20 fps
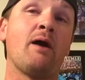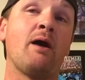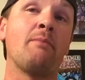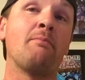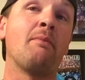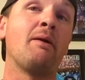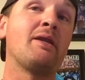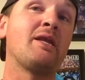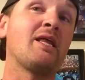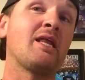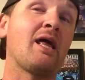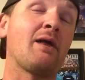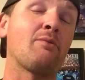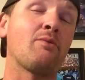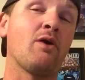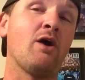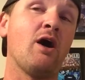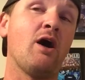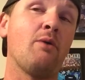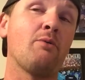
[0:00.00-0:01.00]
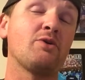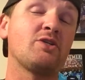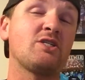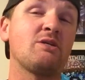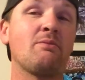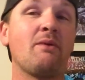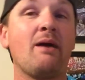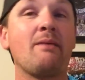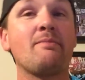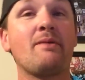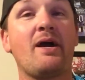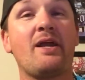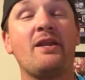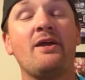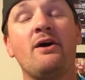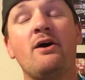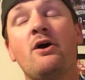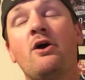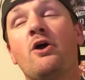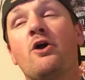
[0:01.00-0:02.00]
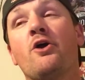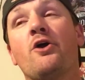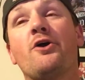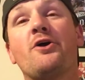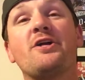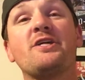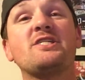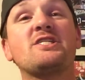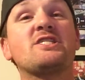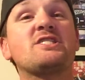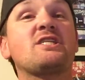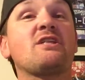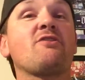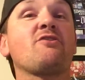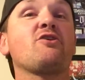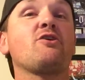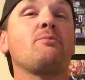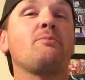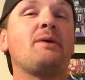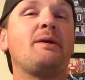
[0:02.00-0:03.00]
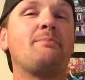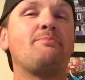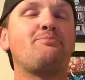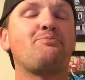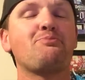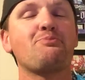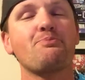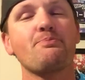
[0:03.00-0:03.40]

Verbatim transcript: on Monday Night Raw, which in my mind hurt it just a little bit